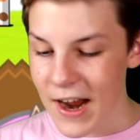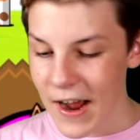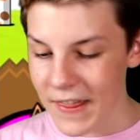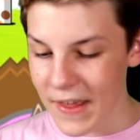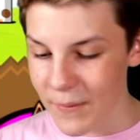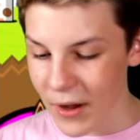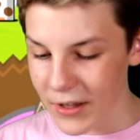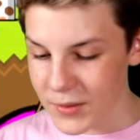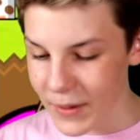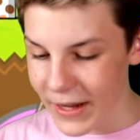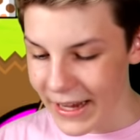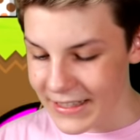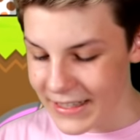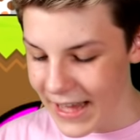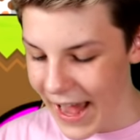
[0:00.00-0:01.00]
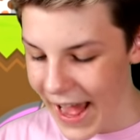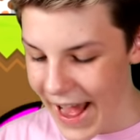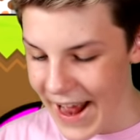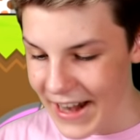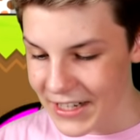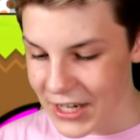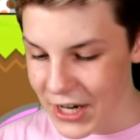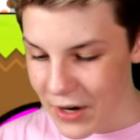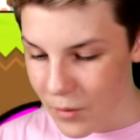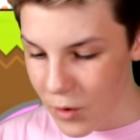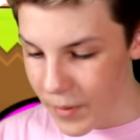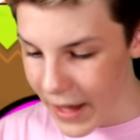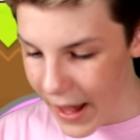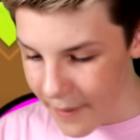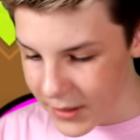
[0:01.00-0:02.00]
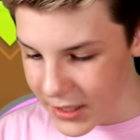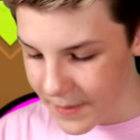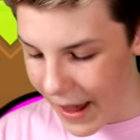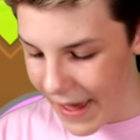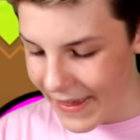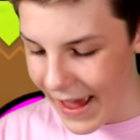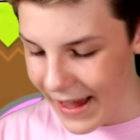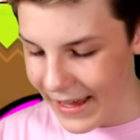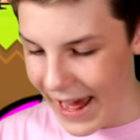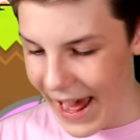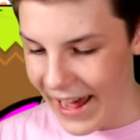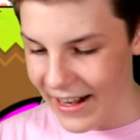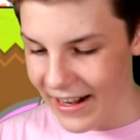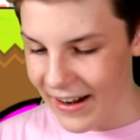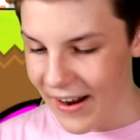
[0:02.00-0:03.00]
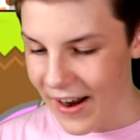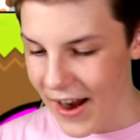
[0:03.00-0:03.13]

And then once we get to the end, we'll be able to buy that cat.